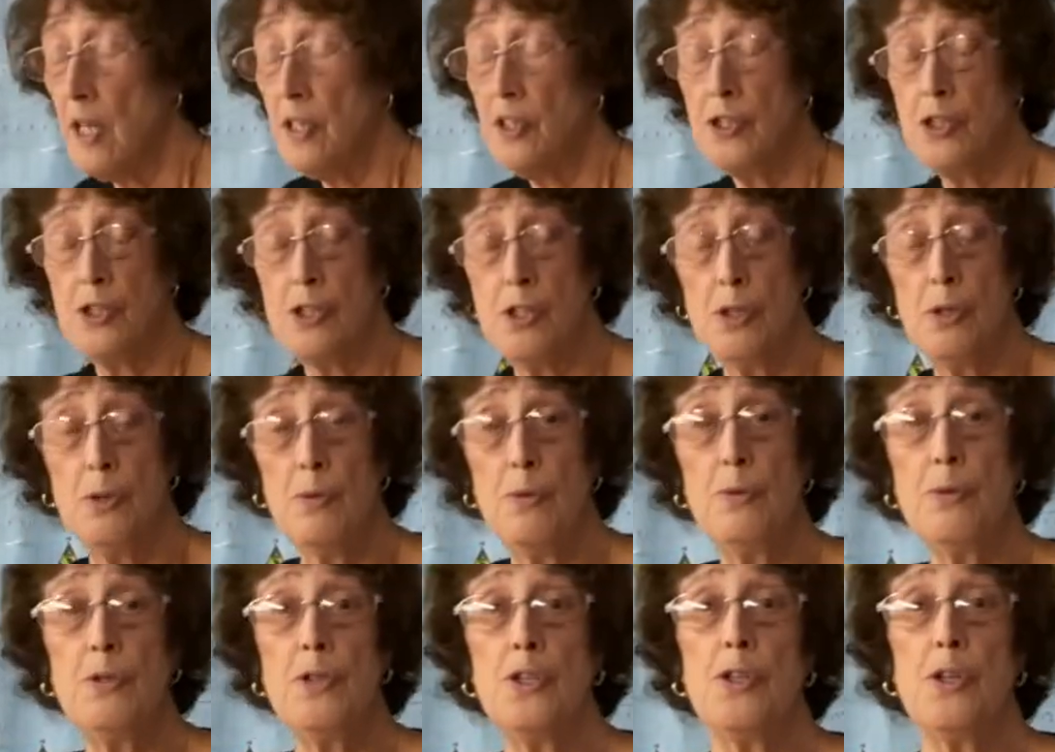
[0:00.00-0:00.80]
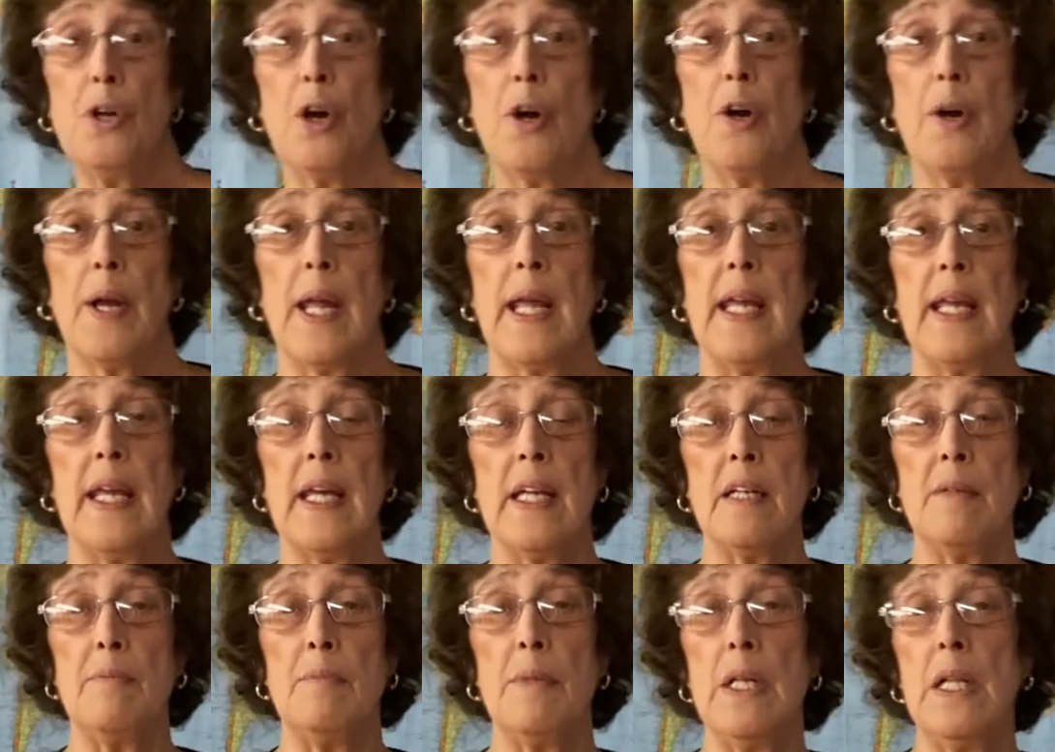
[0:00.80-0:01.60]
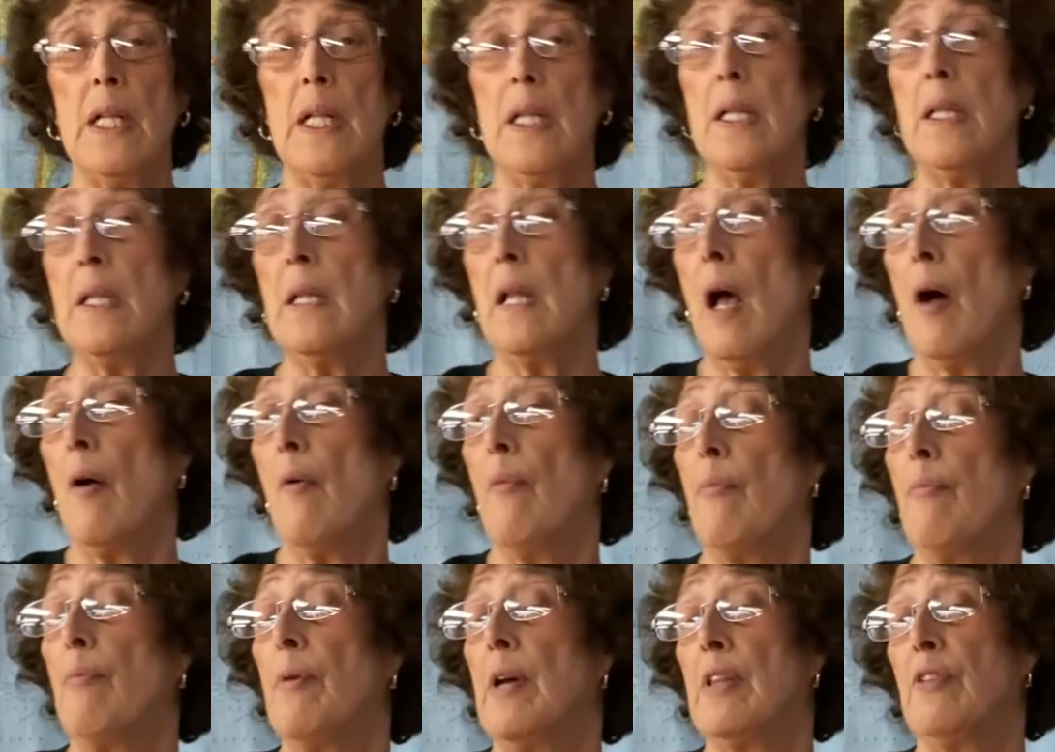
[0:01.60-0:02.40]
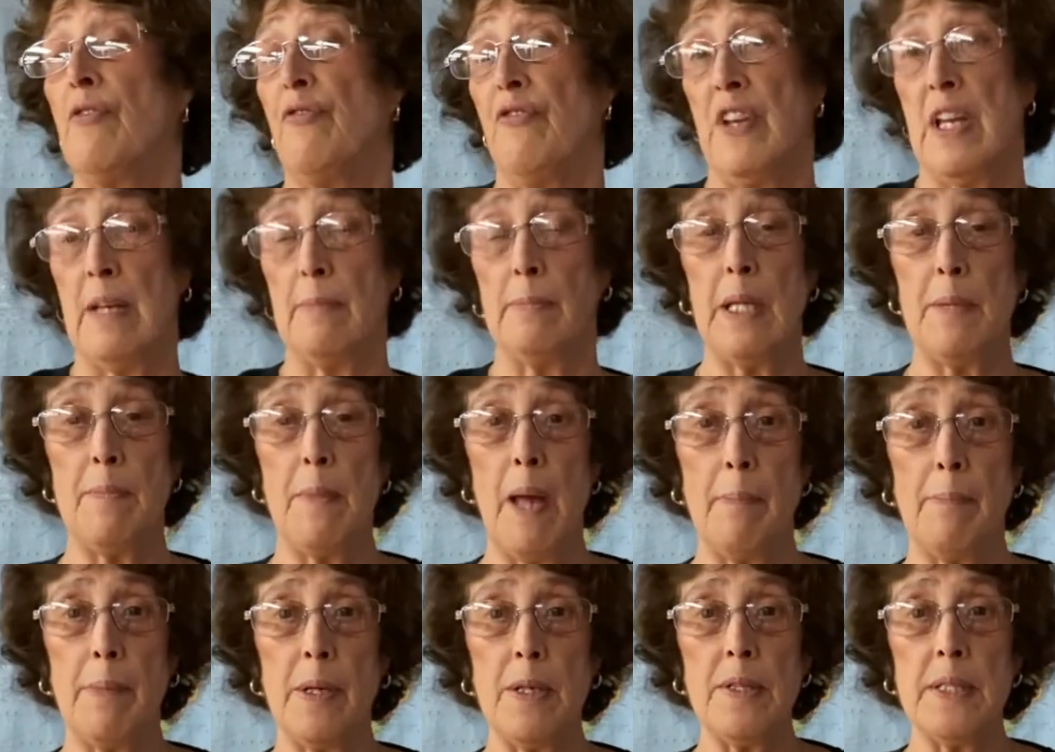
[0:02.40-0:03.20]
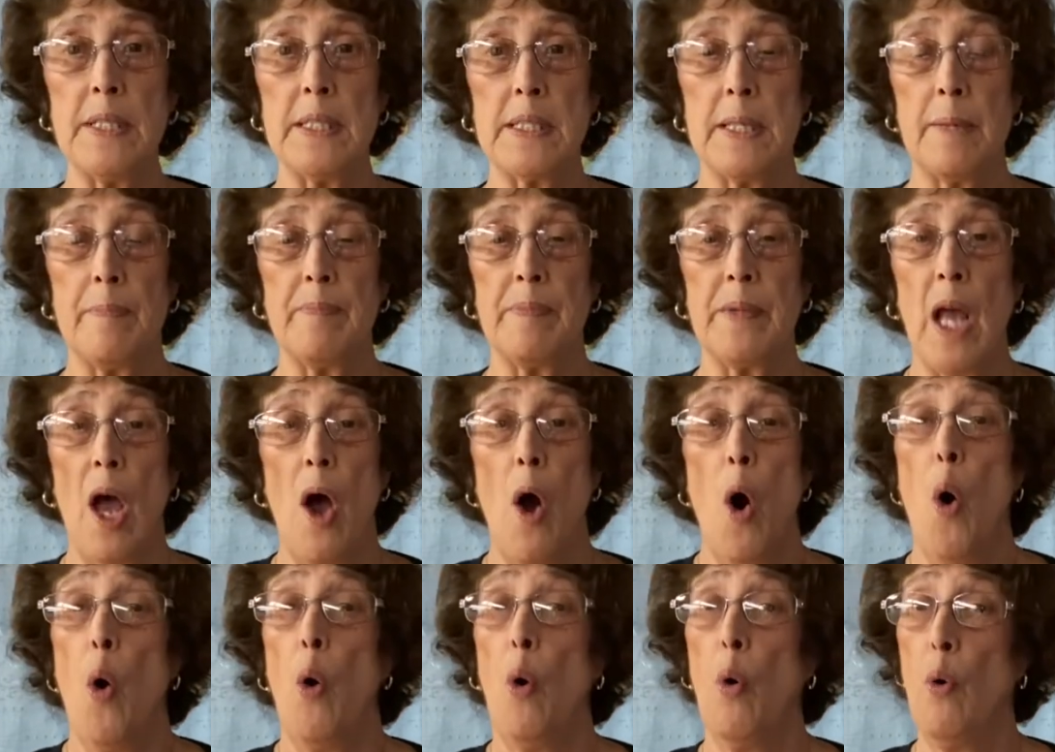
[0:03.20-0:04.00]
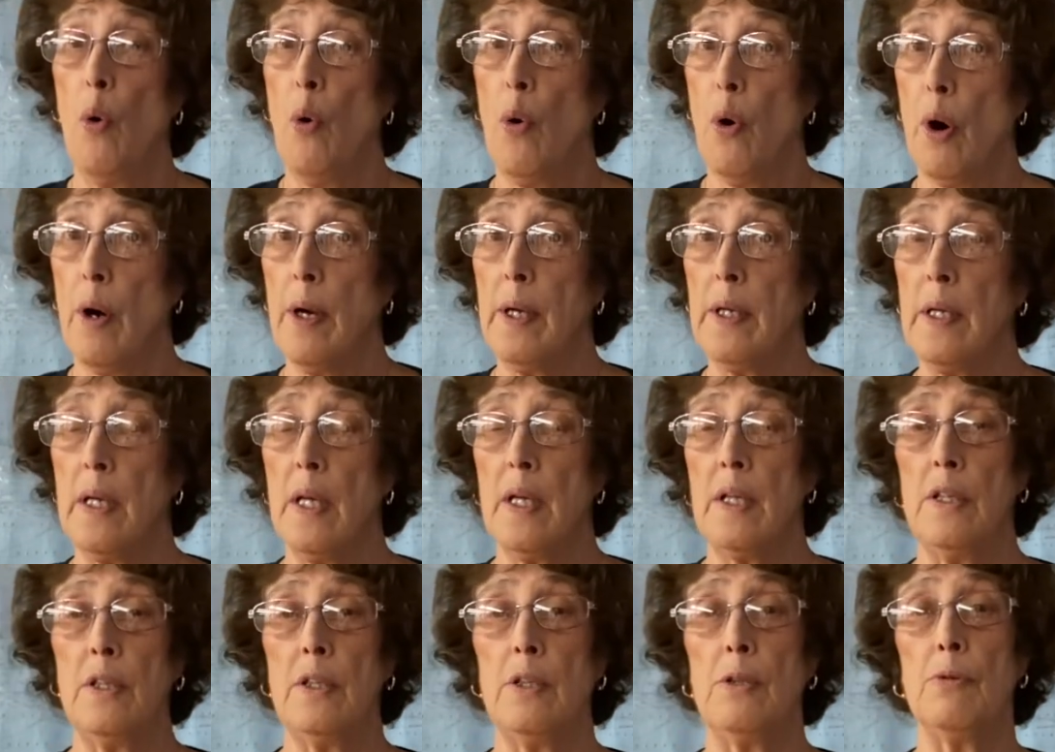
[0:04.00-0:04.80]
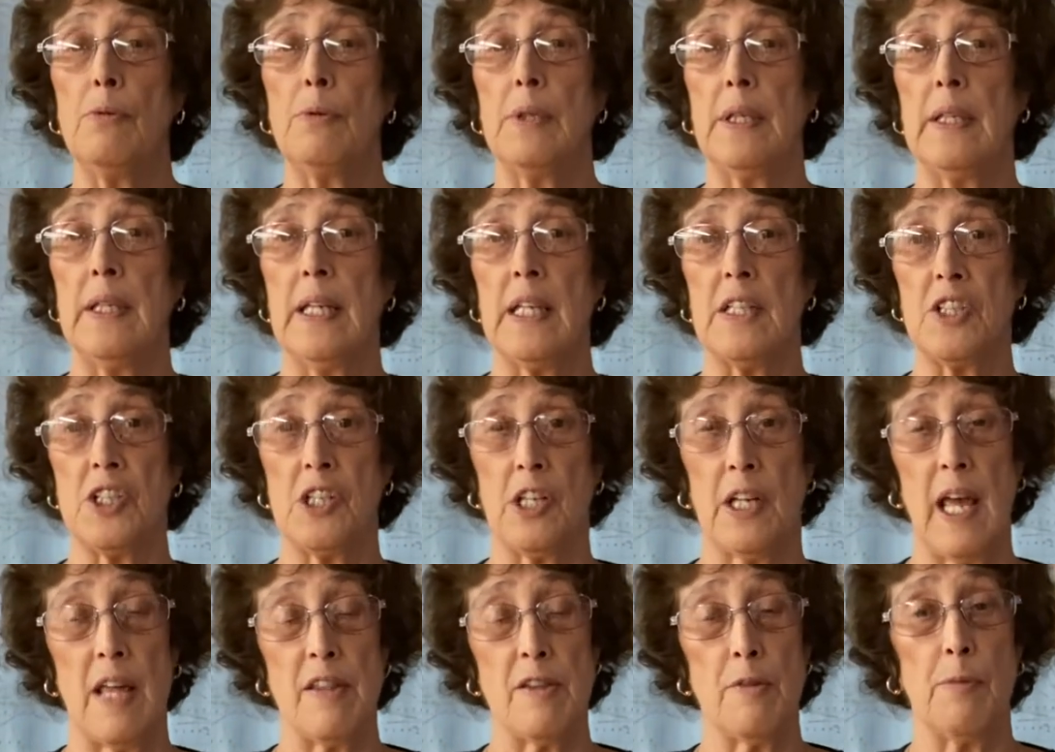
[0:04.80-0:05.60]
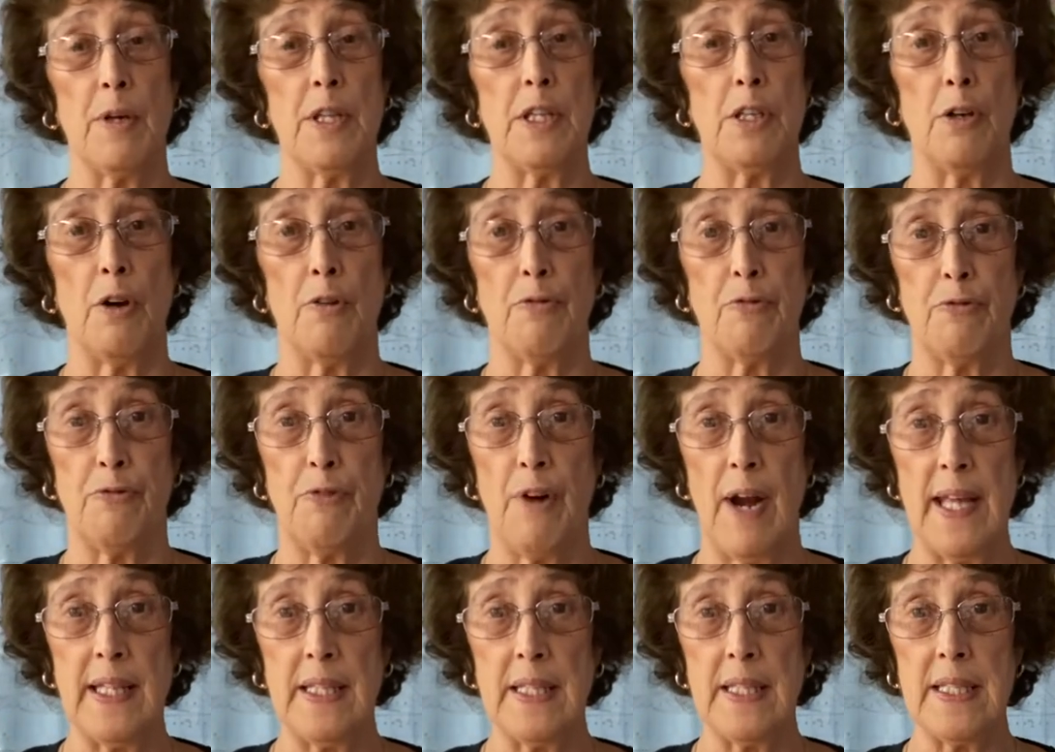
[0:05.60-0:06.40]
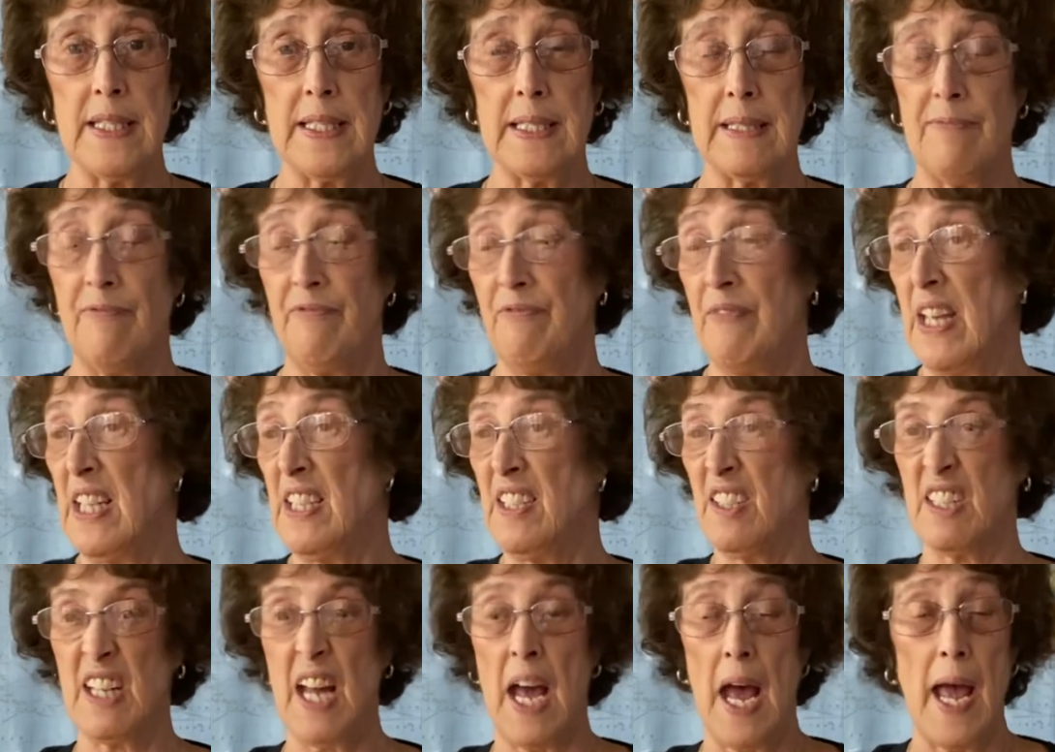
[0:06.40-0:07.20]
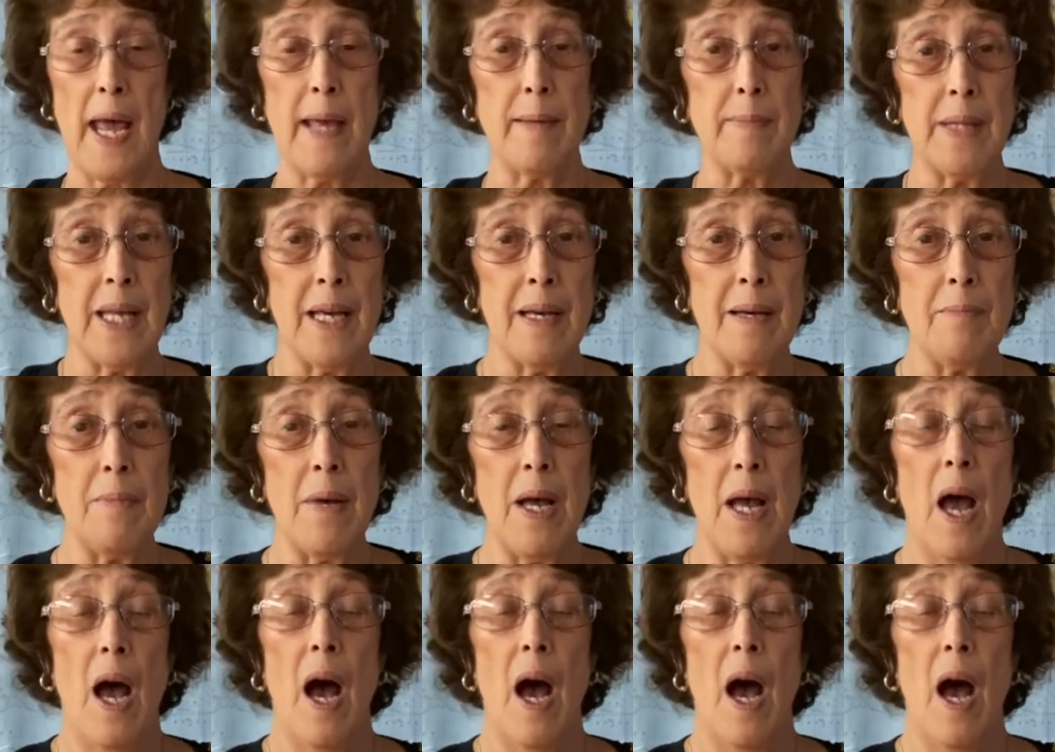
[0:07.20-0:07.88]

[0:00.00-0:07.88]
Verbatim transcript: choose your animal with family members or you could get together with your friends, FaceTime them,